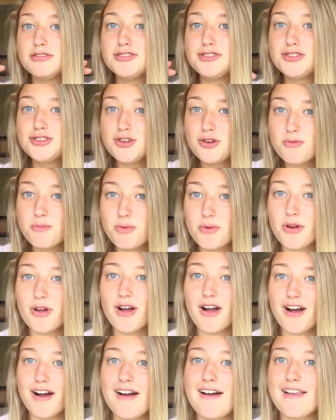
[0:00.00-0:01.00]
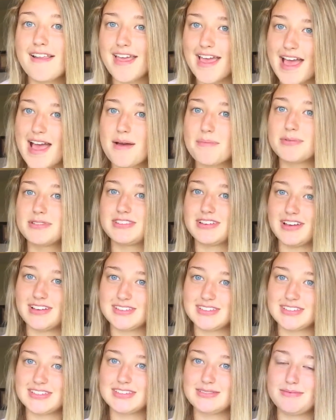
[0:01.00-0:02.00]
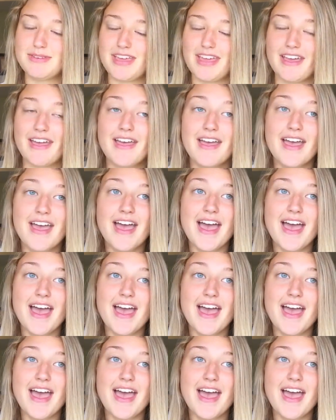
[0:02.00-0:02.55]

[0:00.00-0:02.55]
super unappetizing to me.